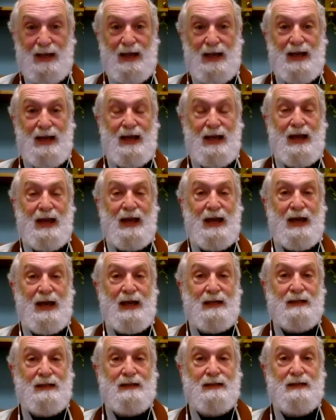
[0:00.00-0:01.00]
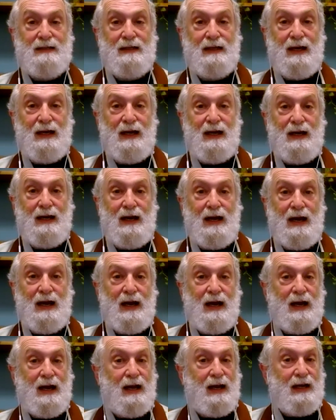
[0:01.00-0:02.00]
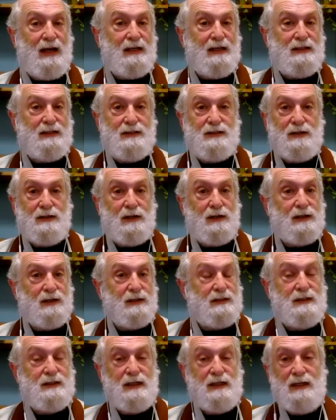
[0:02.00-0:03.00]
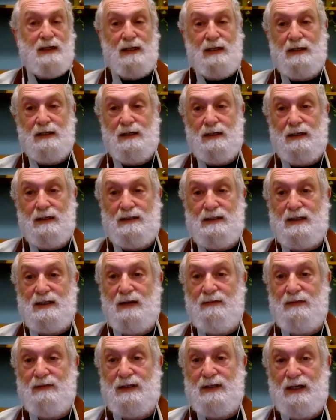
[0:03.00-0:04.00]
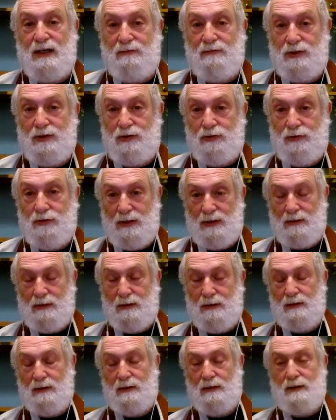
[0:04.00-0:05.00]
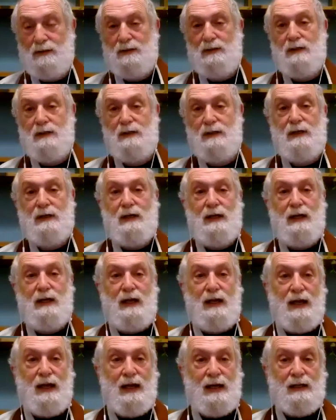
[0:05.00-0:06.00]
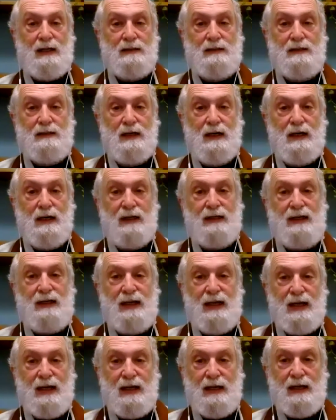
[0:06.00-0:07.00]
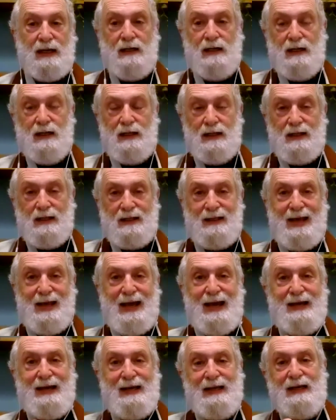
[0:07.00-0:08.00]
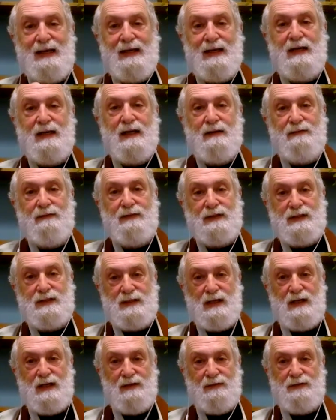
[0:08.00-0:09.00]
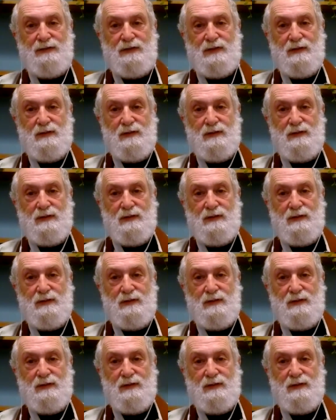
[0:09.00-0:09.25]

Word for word: And I started sitting a seven-day retreat. And again, that in and of itself, to